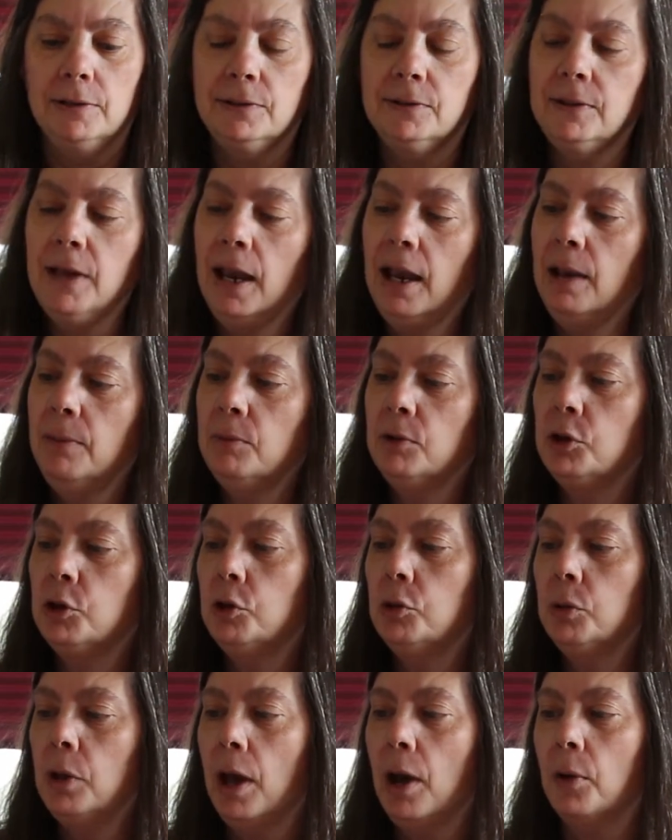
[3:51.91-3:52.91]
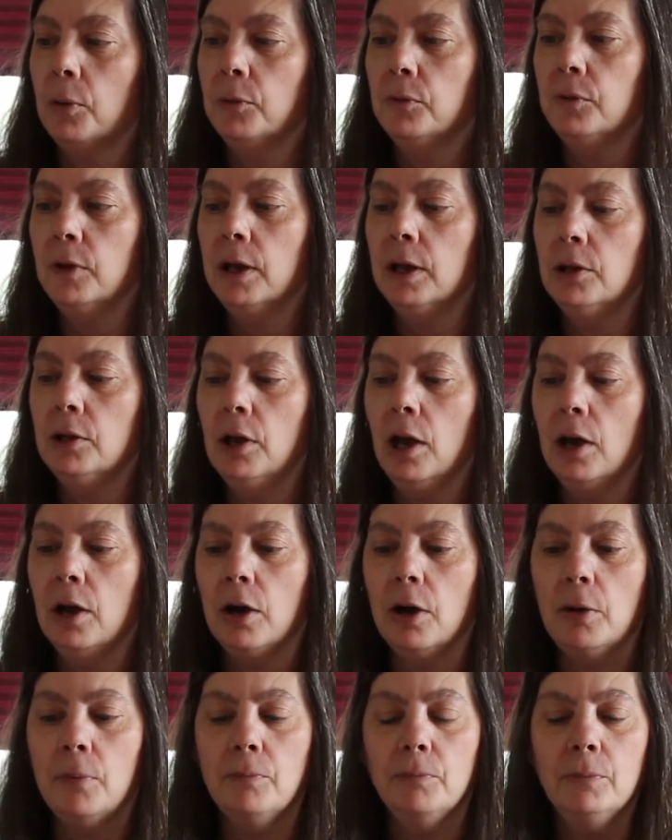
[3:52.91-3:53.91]
Same cute outfit,
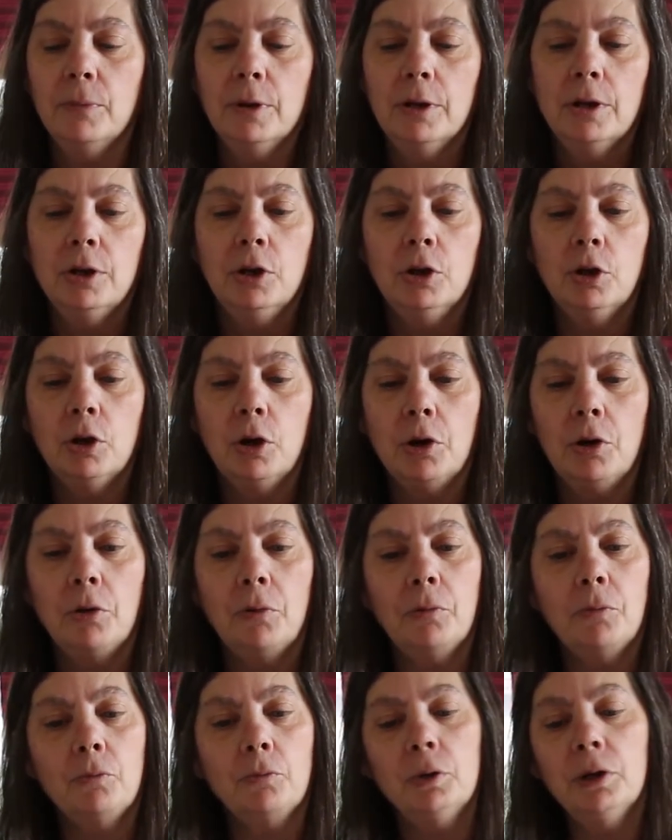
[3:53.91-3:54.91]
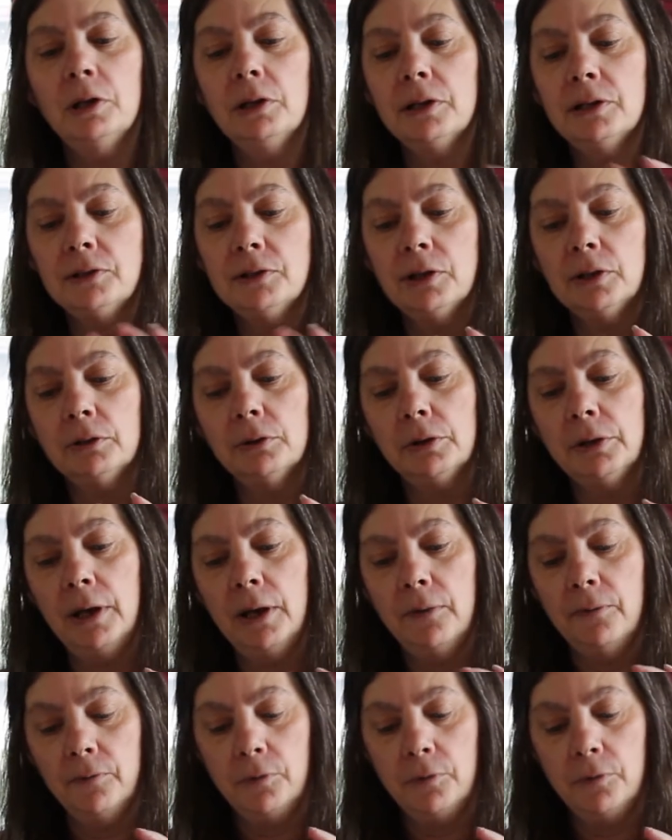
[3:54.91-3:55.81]
you know, realistic looking